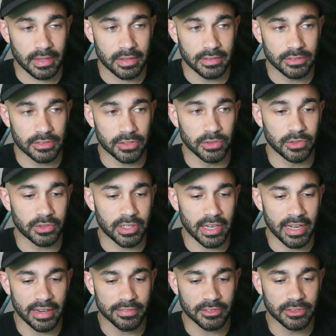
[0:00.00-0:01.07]
So you kind
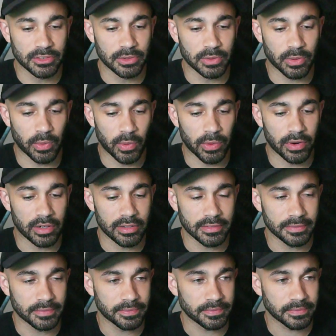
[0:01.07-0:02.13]
of have to do an order,
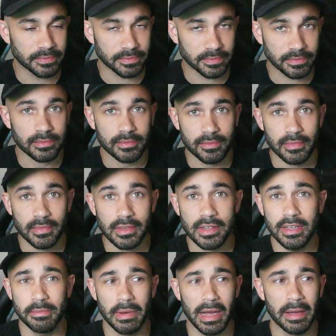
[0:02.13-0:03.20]

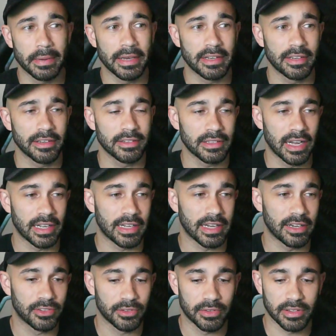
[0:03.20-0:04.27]
in my opinion. I kind
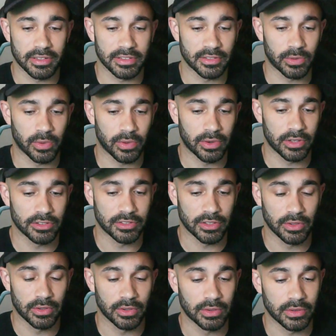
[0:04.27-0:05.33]
of do things in order.
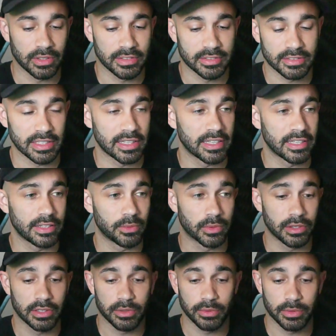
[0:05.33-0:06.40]
So let's say
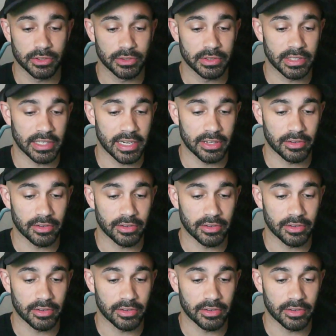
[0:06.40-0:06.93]
we're doing the getting